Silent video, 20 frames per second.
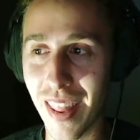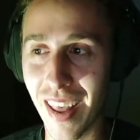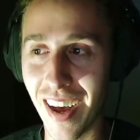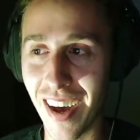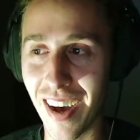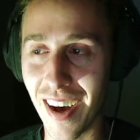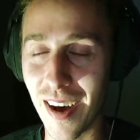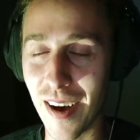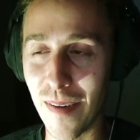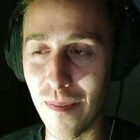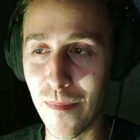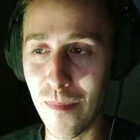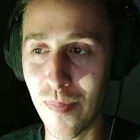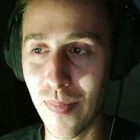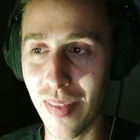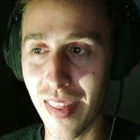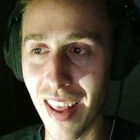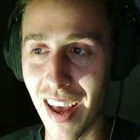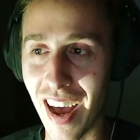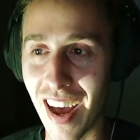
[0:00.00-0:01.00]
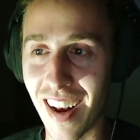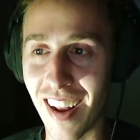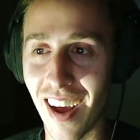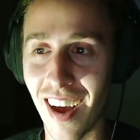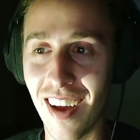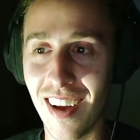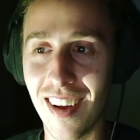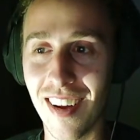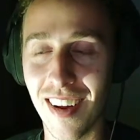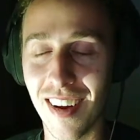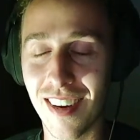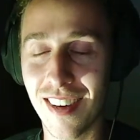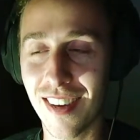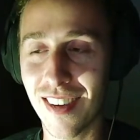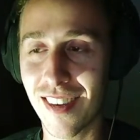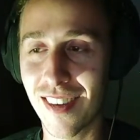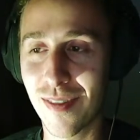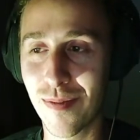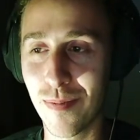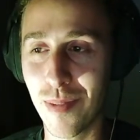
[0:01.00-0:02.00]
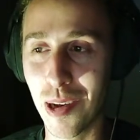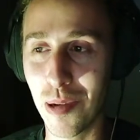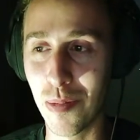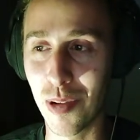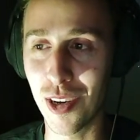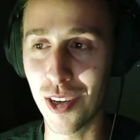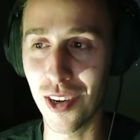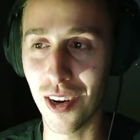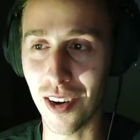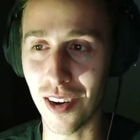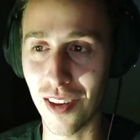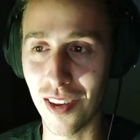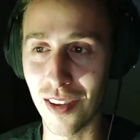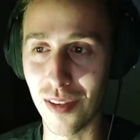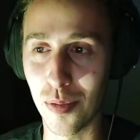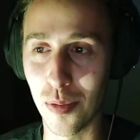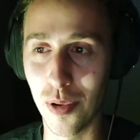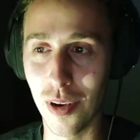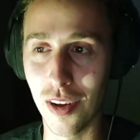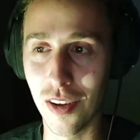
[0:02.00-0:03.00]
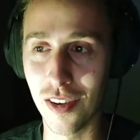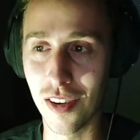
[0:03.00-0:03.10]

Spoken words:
And it just made me chuckle as well.